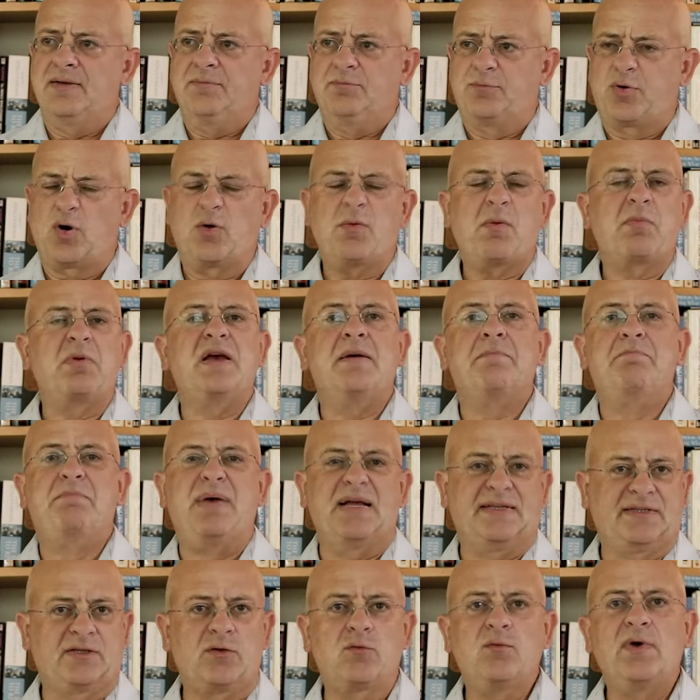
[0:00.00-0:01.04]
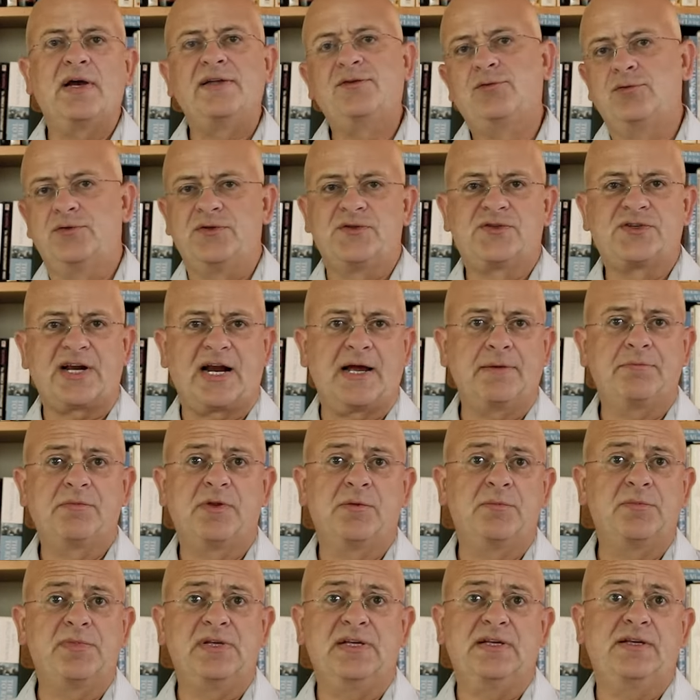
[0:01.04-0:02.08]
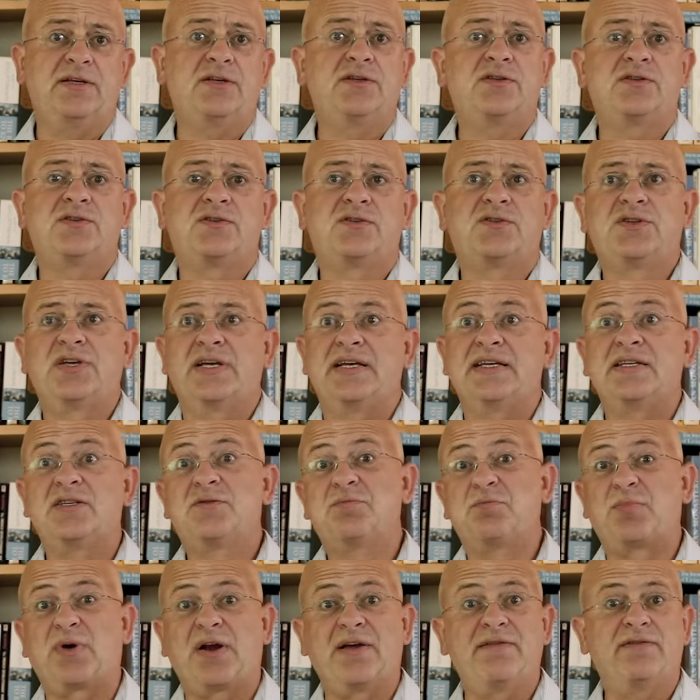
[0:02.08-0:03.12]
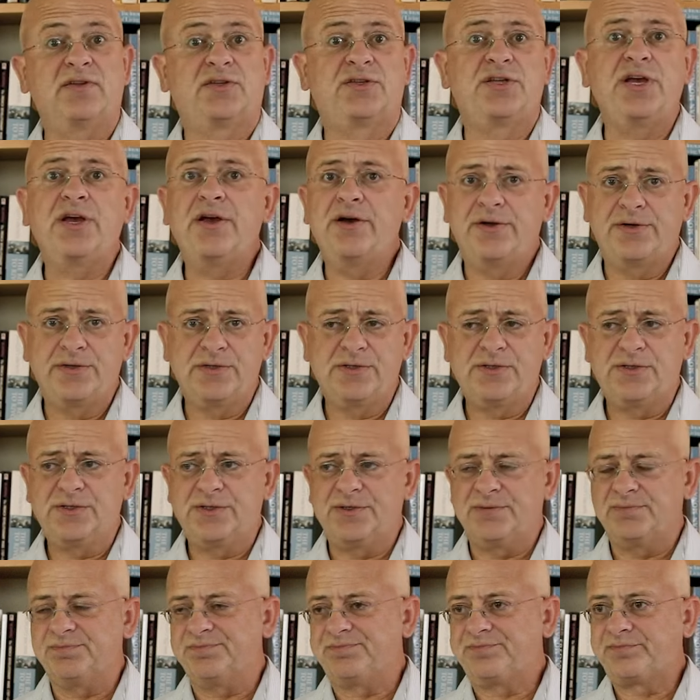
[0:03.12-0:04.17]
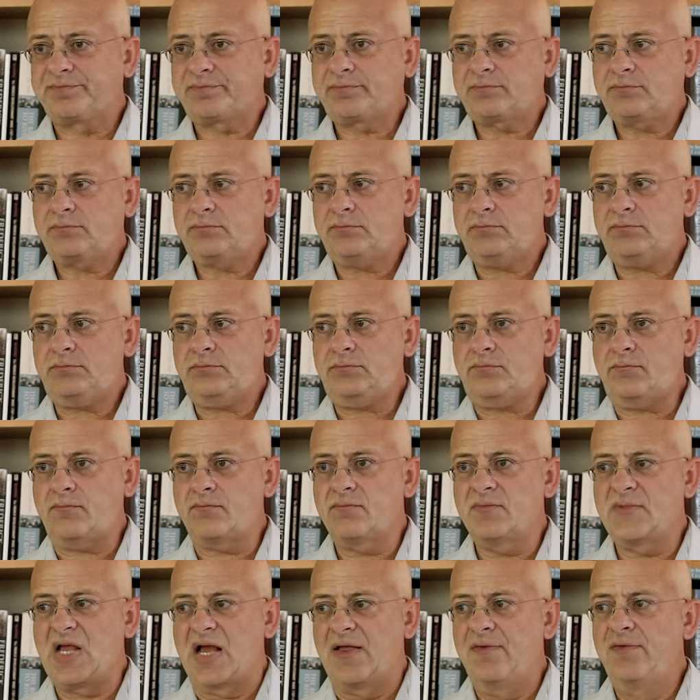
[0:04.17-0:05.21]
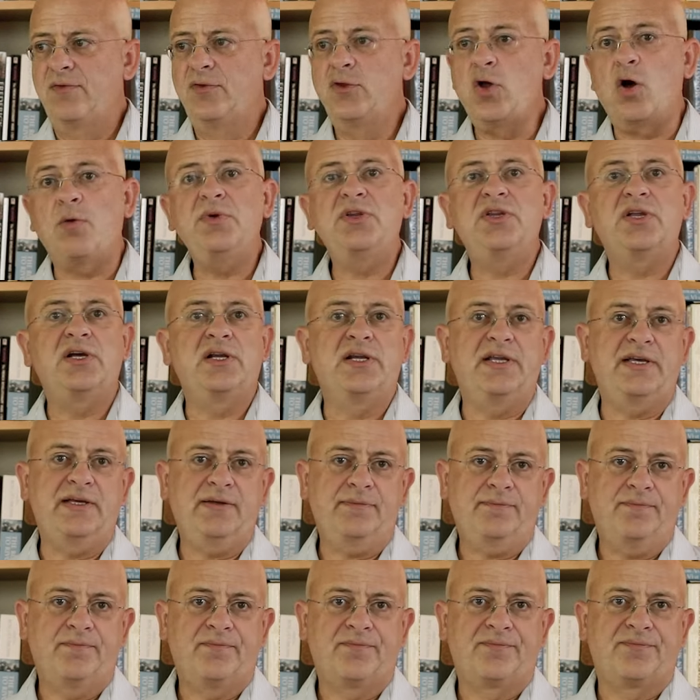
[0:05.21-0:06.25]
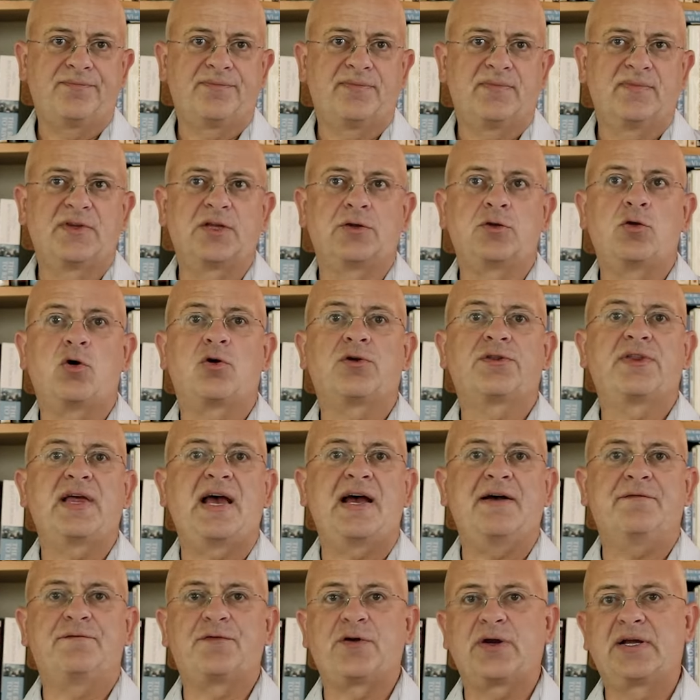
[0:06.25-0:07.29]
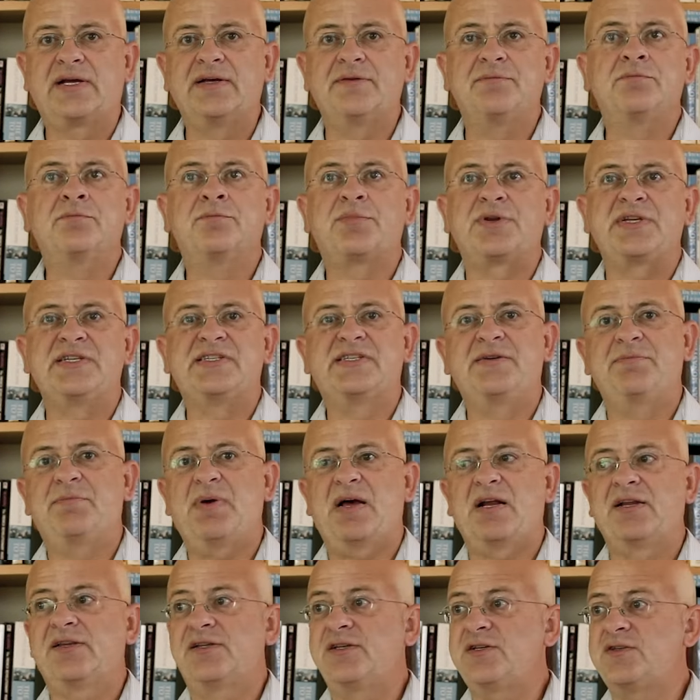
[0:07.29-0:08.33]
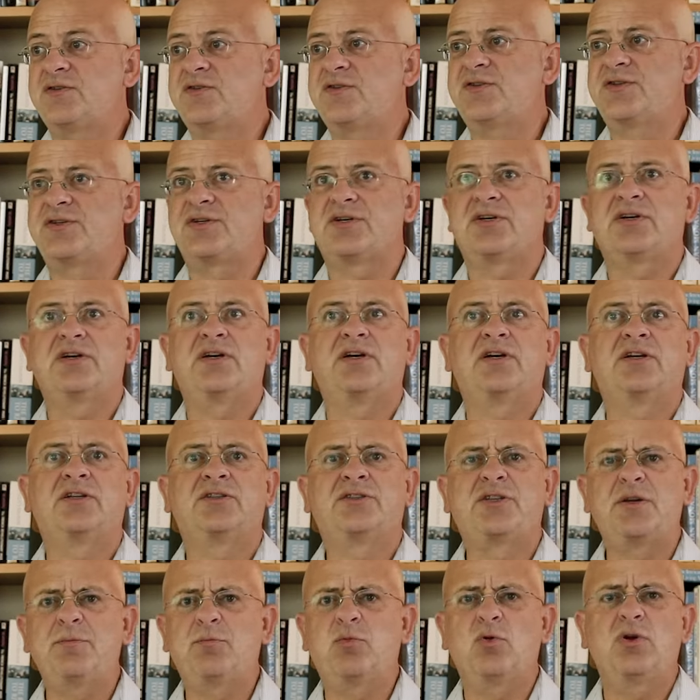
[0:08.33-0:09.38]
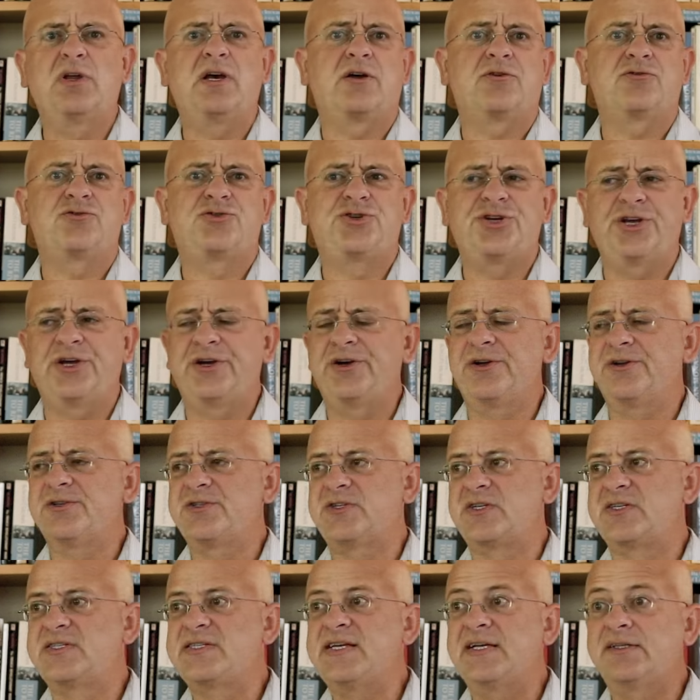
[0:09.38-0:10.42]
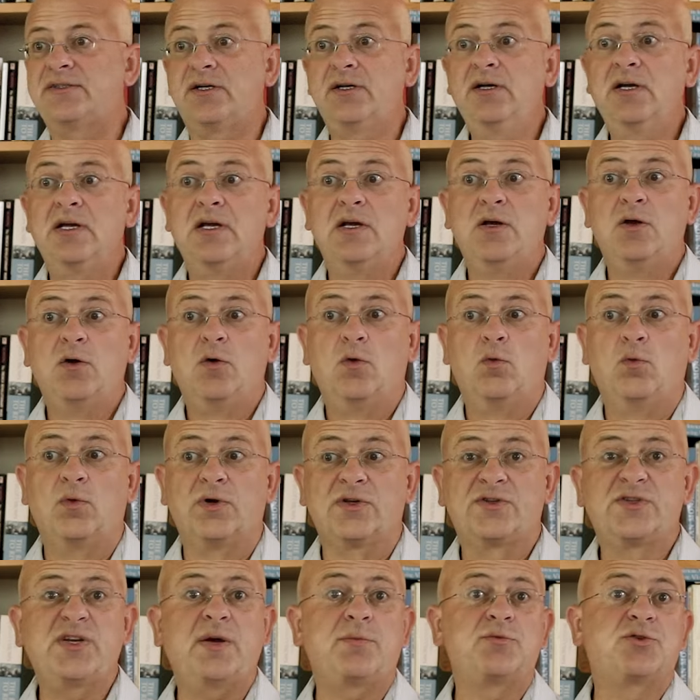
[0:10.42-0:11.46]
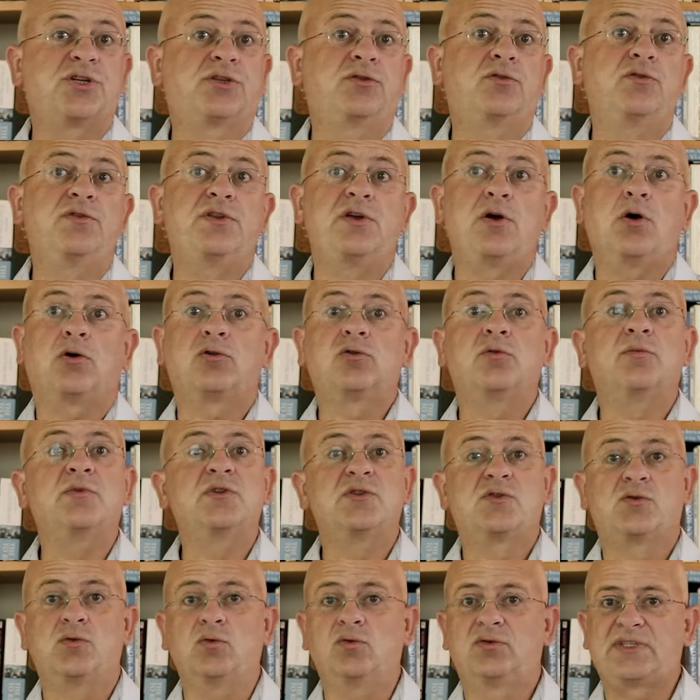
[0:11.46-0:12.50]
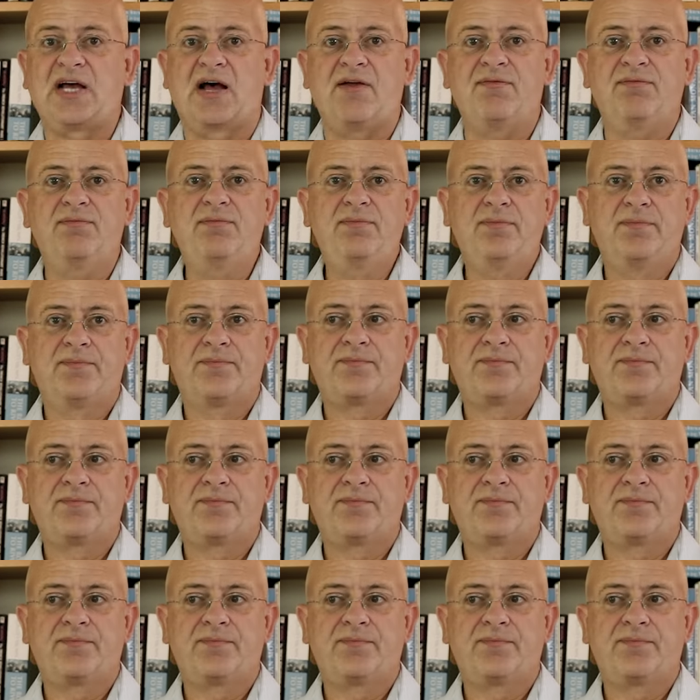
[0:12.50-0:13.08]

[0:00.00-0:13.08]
probably a better way to describe them is as privateers. Nominally, the North African principalities, Tripoli, Algiers, etc., were subject to the Ottoman Sultan